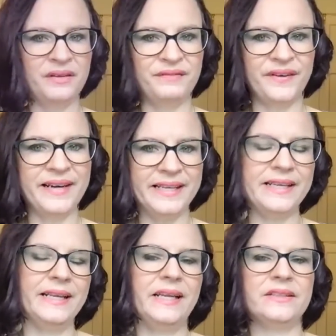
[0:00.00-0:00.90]

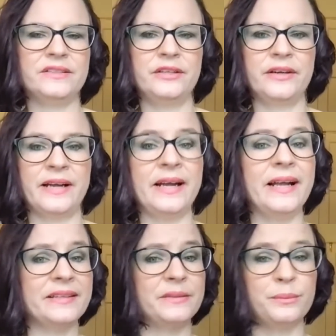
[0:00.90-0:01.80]
Finally, let's look
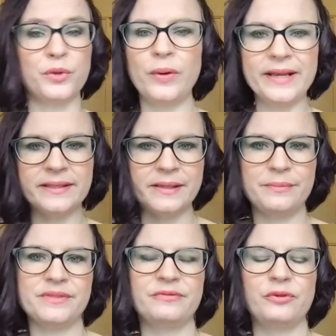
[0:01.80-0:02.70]
at some quick
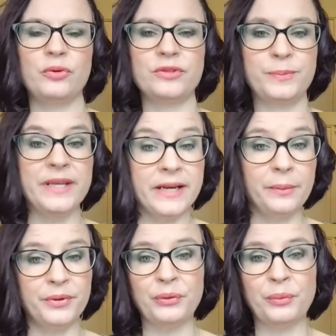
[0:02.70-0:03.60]
tips for speeding
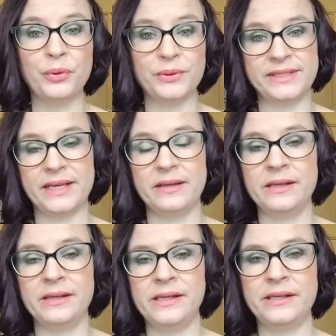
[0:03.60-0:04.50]
up your reporting.
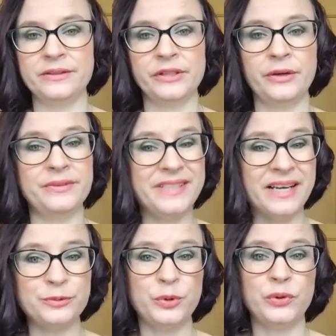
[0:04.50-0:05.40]
So
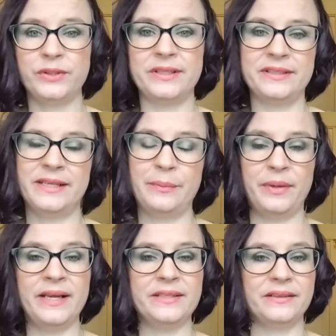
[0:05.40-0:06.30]
dashboards and
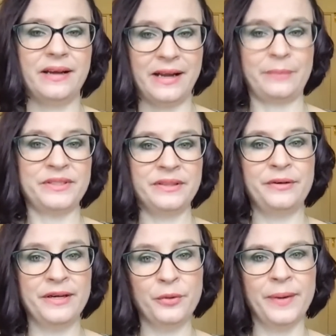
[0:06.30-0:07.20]
templates are
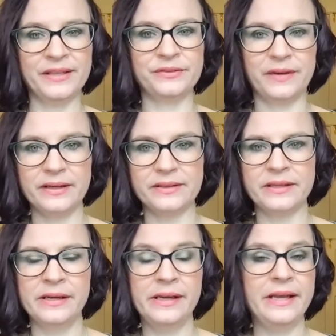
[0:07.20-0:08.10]
absolutely your best friend.
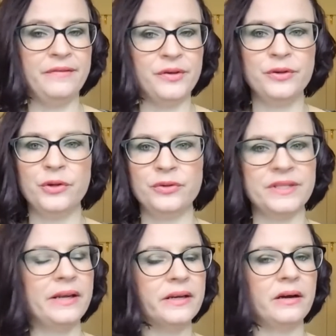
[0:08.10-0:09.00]
If you
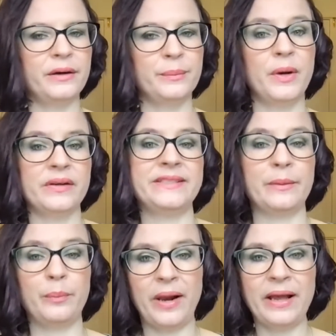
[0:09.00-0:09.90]
use any kind of
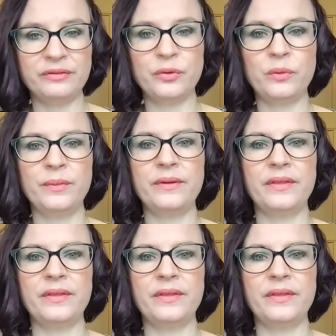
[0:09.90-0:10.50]
marketing platform,